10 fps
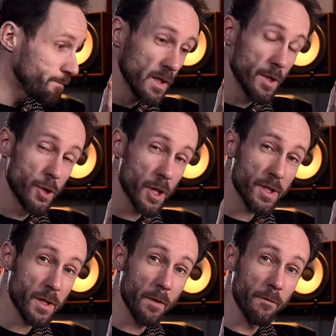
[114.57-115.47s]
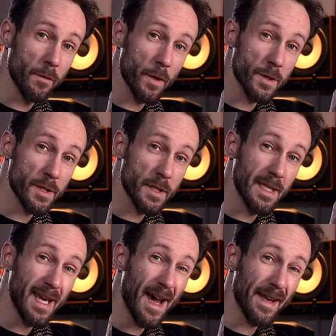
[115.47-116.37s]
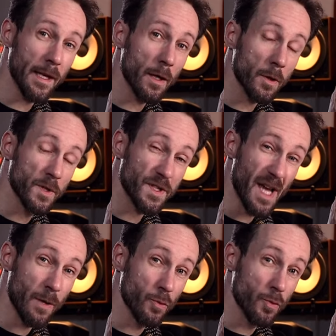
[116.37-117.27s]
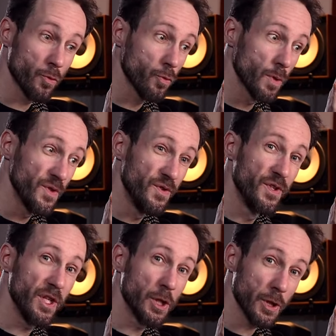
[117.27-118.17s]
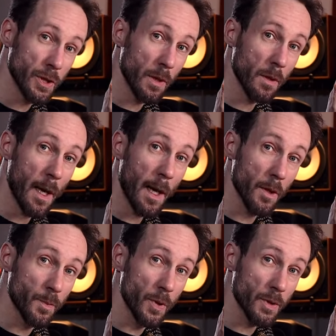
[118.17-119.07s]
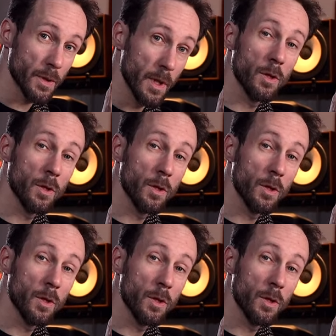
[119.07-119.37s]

It just converts the analog sound to a digital output.